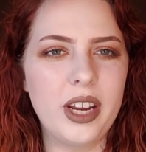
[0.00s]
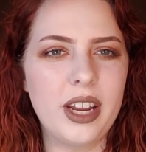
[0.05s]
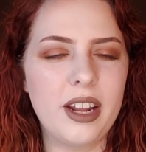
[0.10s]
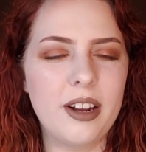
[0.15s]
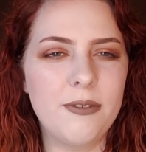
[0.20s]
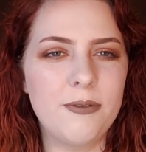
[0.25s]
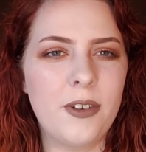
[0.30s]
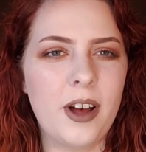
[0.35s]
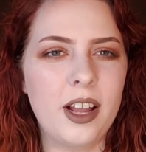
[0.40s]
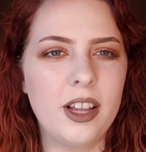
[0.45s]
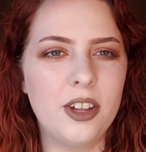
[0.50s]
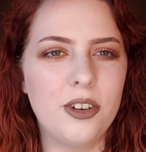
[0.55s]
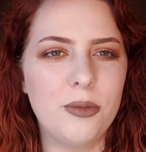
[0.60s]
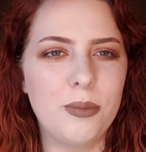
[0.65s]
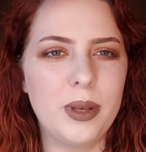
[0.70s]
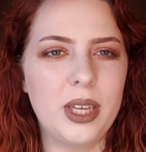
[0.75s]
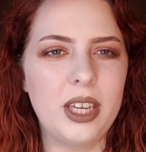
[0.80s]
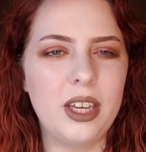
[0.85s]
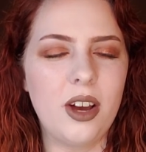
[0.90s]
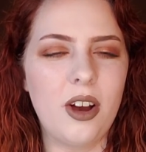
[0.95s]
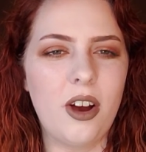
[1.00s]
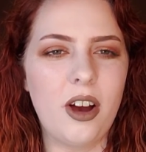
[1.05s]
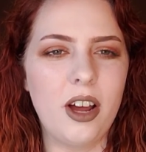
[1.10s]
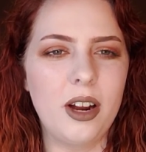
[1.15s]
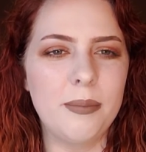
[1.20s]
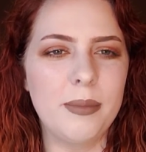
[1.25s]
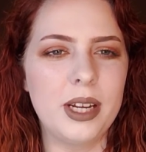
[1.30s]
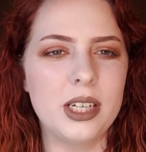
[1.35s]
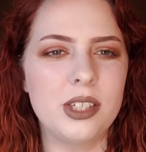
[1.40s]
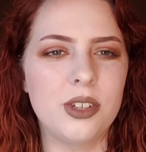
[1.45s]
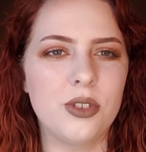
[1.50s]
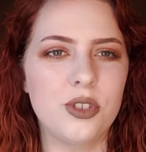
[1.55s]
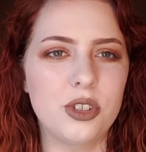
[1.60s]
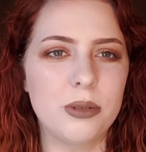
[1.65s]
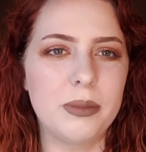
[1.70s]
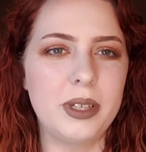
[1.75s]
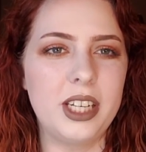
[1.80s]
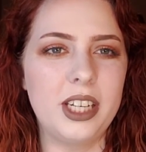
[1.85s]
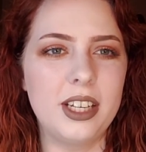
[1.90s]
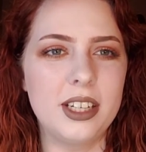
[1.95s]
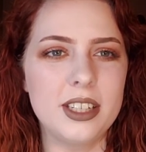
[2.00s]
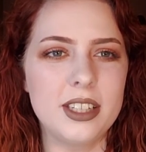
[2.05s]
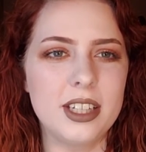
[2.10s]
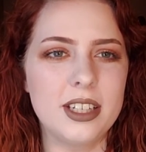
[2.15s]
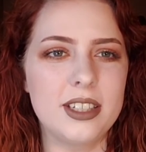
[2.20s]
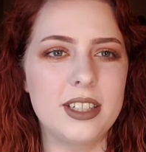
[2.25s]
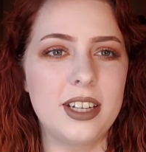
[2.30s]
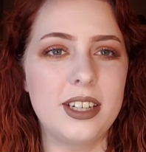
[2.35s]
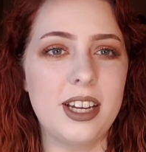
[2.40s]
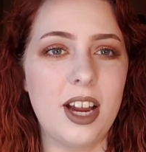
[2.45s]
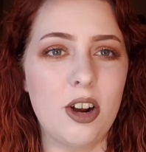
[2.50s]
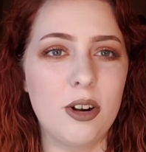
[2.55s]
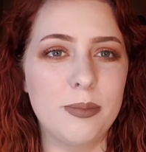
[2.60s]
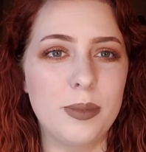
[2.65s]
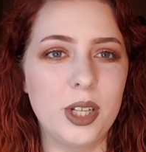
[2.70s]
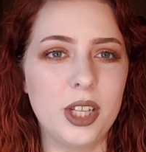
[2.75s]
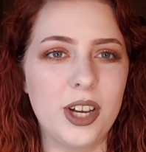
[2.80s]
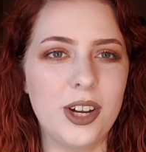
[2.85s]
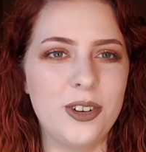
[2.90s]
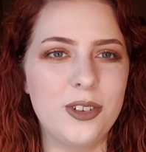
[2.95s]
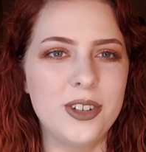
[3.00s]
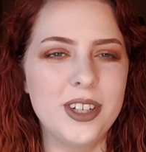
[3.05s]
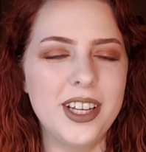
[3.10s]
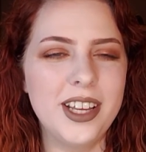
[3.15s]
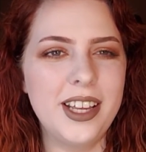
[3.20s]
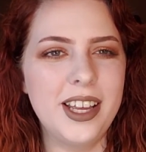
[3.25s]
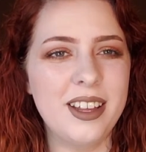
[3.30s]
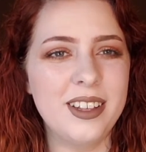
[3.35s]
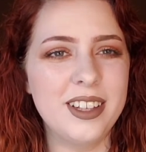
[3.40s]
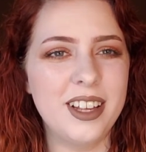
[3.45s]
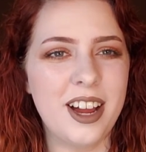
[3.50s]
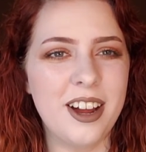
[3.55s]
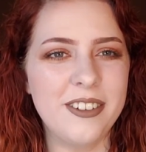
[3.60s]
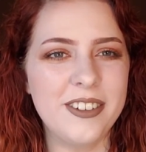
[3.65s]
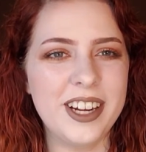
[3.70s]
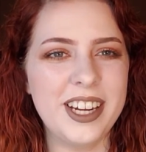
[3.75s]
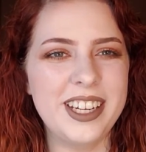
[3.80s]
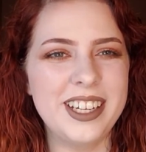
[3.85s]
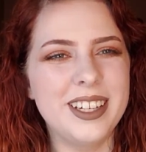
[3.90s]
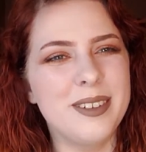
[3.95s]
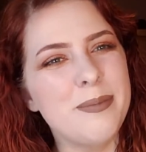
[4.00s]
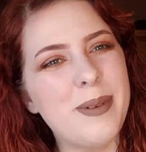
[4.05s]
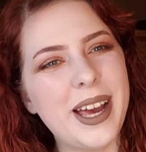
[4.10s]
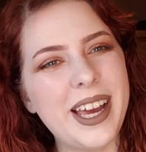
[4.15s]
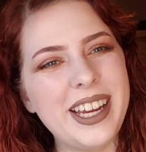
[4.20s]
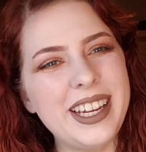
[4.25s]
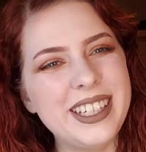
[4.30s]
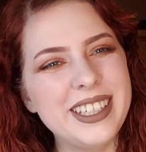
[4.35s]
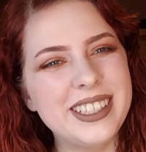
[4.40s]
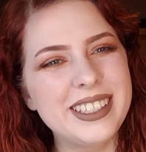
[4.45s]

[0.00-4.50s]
and follow me on my social medias listed down below. Alright, bye!